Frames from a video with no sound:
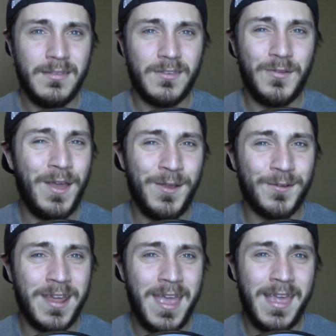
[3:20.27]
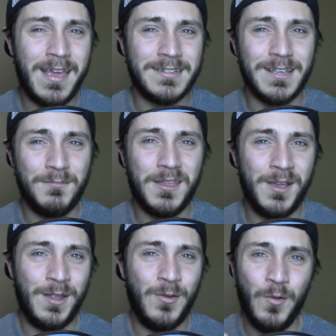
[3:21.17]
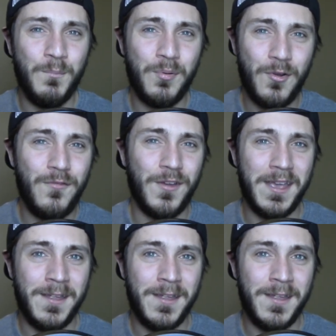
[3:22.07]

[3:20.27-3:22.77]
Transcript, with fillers: So now you're taking something and you're improving